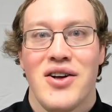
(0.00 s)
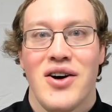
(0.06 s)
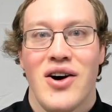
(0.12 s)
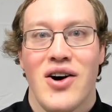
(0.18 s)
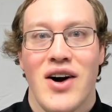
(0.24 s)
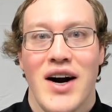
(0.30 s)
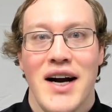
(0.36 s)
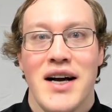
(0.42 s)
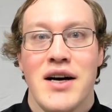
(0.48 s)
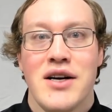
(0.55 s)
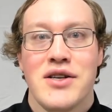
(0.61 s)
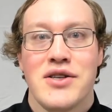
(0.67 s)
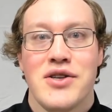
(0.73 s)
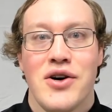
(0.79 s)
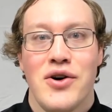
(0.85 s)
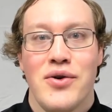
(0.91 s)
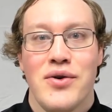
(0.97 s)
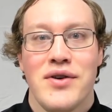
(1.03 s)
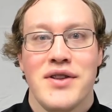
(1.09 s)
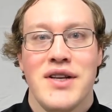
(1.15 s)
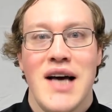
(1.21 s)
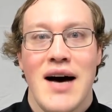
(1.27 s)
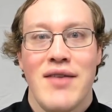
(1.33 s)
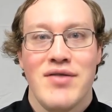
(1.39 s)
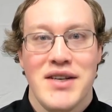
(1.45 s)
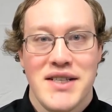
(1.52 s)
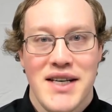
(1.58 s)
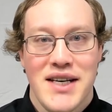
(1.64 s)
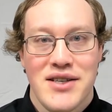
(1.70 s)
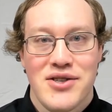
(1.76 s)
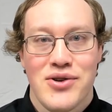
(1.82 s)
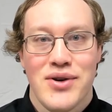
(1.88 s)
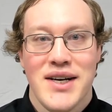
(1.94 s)
Alright, so the obvious
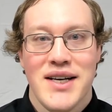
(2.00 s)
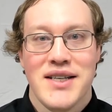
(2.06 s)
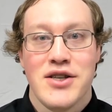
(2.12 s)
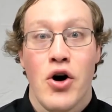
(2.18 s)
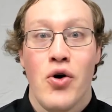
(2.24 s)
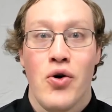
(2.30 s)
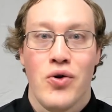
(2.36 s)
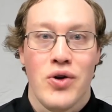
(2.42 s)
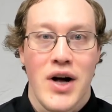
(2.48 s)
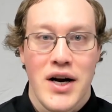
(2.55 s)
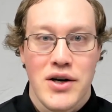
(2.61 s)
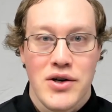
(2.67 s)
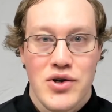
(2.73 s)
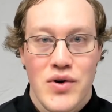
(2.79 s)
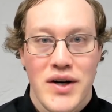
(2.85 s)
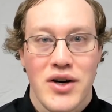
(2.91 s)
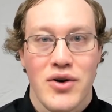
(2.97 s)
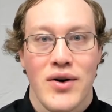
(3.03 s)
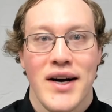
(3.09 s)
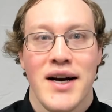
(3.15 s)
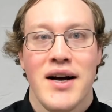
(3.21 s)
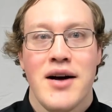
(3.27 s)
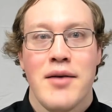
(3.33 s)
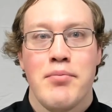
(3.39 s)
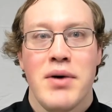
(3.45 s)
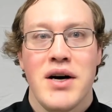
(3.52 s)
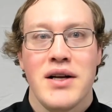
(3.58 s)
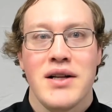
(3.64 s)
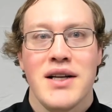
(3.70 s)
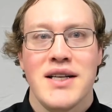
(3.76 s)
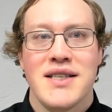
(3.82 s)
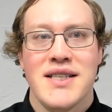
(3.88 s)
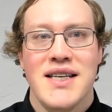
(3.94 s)
answer is a whole lot of triggering, but
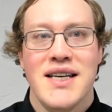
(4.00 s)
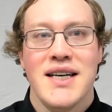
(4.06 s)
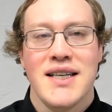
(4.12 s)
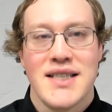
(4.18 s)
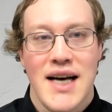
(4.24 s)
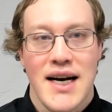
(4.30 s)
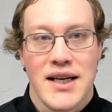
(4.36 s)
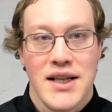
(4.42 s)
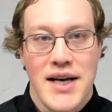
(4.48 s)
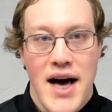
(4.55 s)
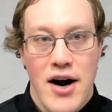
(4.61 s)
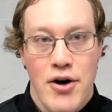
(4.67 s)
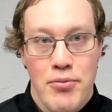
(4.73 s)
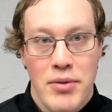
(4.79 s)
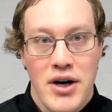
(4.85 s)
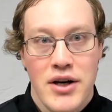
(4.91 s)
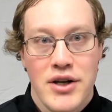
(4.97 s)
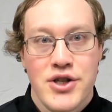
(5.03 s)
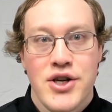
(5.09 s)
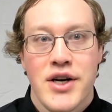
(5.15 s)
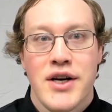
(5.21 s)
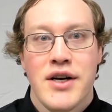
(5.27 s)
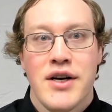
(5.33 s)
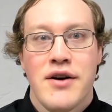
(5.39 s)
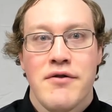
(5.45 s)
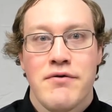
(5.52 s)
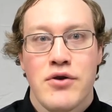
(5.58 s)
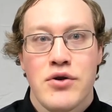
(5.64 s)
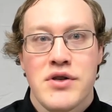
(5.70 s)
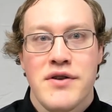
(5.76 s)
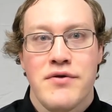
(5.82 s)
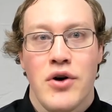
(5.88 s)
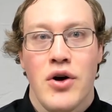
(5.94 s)
let's see exactly how much.
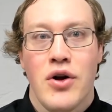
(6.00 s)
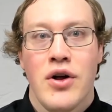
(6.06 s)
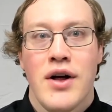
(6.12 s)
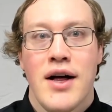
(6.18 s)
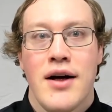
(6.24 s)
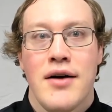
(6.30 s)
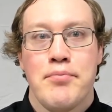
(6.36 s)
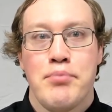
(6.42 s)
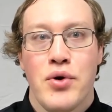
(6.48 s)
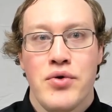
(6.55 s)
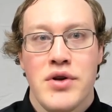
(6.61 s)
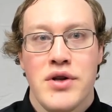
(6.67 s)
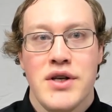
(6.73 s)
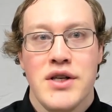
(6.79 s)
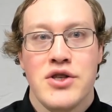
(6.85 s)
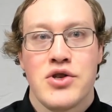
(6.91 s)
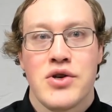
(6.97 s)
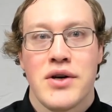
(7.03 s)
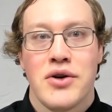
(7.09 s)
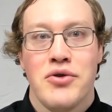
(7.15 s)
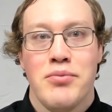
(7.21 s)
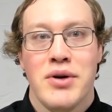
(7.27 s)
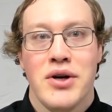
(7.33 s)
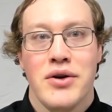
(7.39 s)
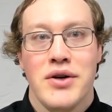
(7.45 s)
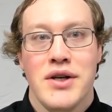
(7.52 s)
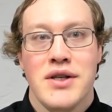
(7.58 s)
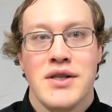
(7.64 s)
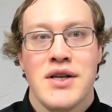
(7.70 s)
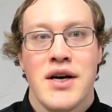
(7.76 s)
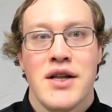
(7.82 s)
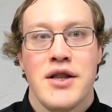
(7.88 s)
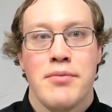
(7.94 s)
First of all, both of these triggered abilities,
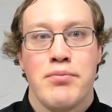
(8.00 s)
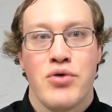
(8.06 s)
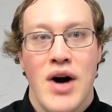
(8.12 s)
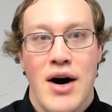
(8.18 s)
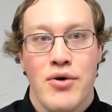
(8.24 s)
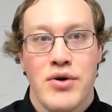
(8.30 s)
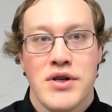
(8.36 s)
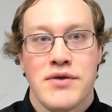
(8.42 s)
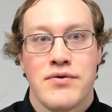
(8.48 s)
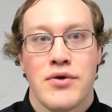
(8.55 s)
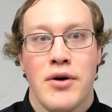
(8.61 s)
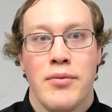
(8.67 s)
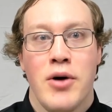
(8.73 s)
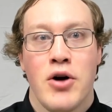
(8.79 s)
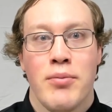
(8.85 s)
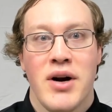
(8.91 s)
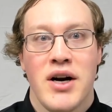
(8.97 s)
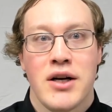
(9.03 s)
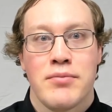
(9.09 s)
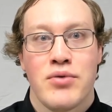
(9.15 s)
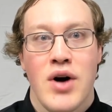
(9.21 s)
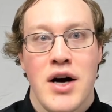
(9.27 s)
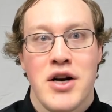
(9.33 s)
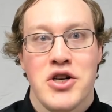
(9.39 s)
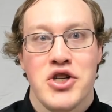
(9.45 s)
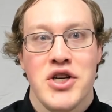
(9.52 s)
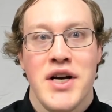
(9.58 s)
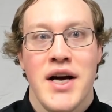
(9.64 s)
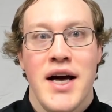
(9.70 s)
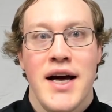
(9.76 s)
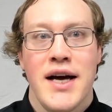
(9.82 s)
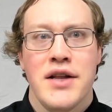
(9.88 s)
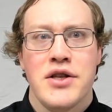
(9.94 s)
the Prowess from Harmonic Prodigy
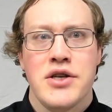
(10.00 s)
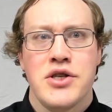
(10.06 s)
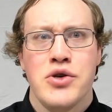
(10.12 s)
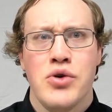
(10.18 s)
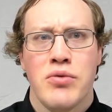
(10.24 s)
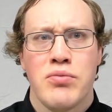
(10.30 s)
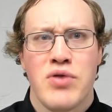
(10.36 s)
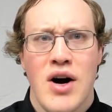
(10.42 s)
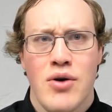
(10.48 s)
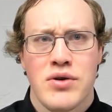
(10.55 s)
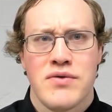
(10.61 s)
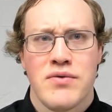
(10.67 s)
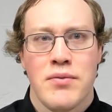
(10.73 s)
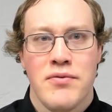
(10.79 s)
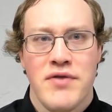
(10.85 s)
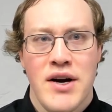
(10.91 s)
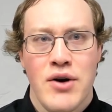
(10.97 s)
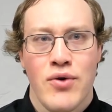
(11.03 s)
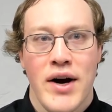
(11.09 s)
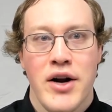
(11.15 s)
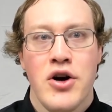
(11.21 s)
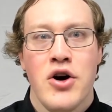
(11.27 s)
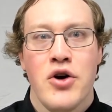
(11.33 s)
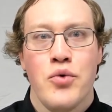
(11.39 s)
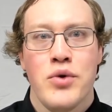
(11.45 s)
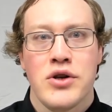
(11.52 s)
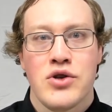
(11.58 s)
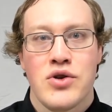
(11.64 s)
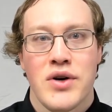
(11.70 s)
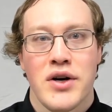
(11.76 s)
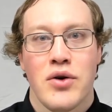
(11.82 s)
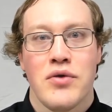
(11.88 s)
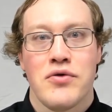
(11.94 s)
and the Pseudo Prowess from Veyran, will
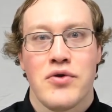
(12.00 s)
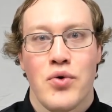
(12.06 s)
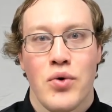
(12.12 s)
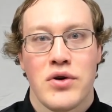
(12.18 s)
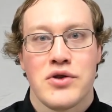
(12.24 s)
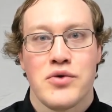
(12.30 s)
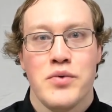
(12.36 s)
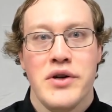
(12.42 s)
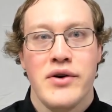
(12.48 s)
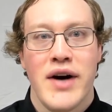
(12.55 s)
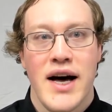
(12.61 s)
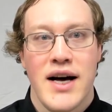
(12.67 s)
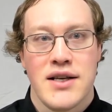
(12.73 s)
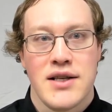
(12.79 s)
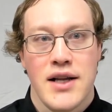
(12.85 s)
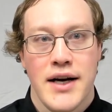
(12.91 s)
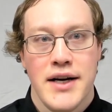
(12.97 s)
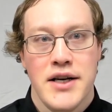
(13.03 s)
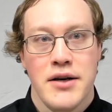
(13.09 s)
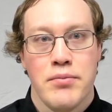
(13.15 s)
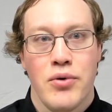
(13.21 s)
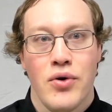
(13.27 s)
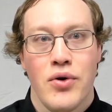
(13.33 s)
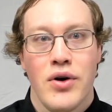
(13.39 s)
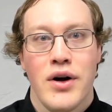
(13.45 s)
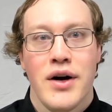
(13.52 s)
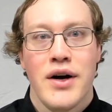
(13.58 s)
trigger, of course, when you cast Lightning Bolt.